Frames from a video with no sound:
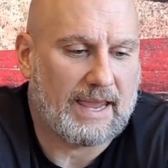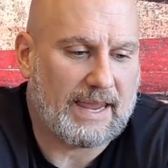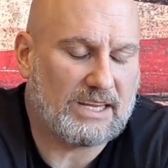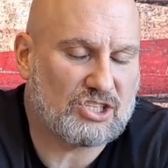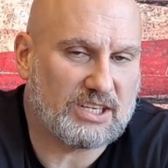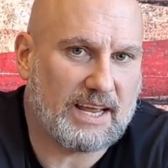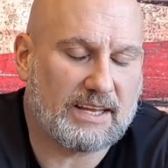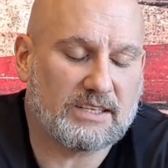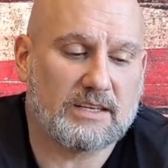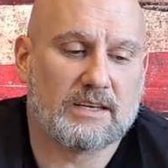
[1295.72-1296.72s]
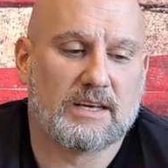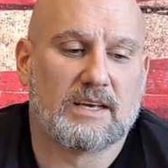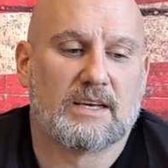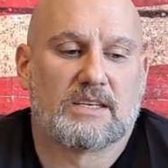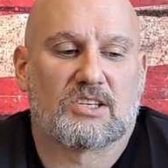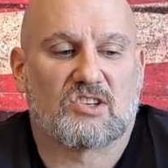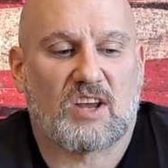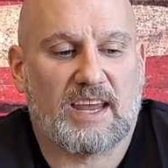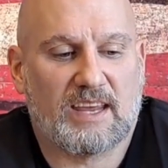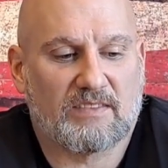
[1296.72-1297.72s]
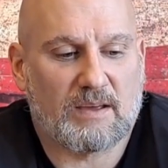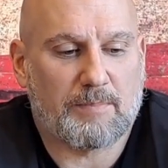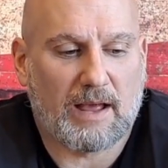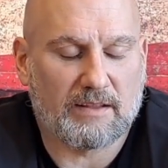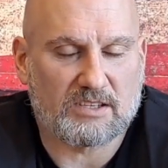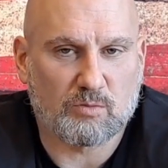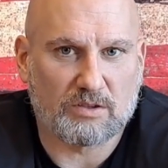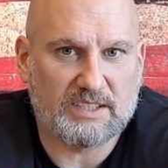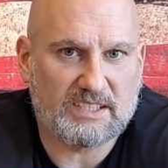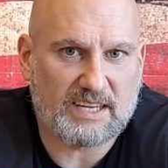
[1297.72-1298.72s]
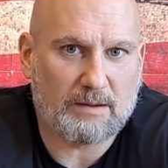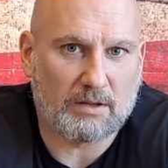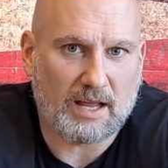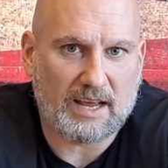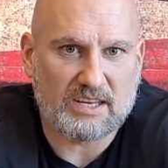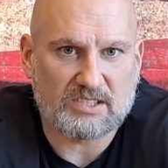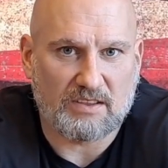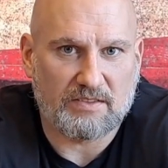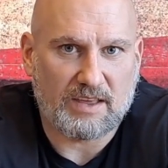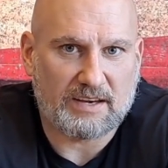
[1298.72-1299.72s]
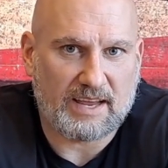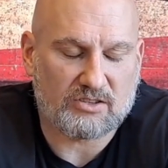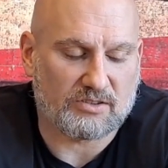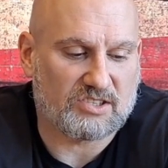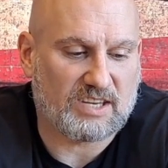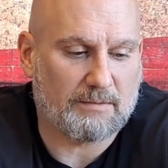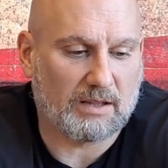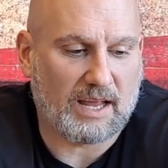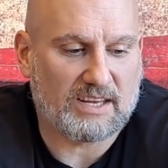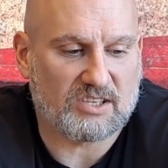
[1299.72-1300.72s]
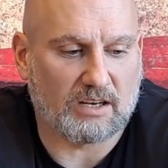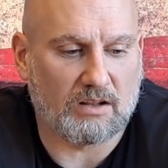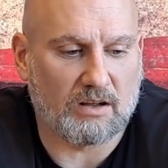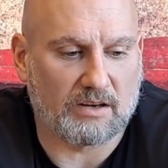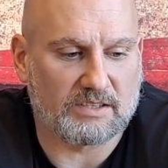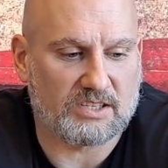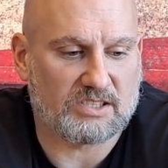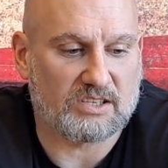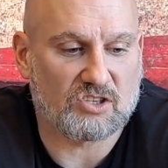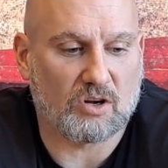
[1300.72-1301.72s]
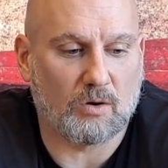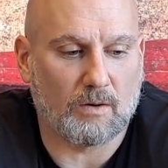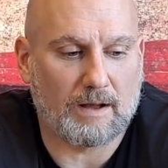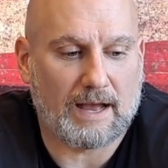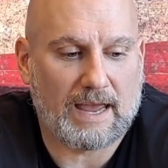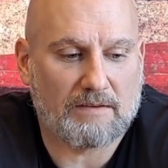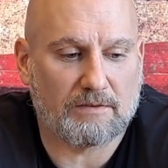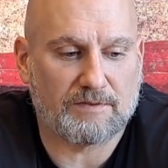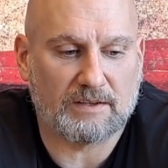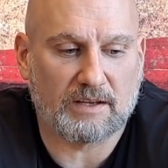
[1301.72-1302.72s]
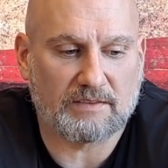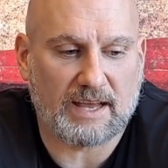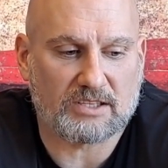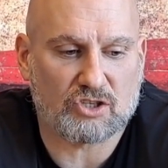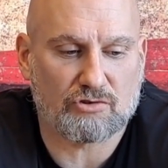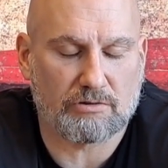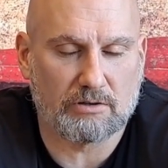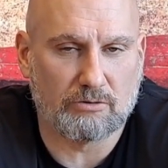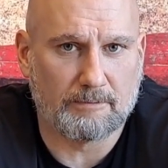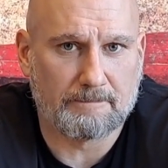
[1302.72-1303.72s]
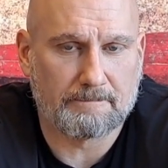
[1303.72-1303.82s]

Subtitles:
H&N saying that pellets will destabilize and then actually stabilize at a longer distance. So I have a feeling that's true,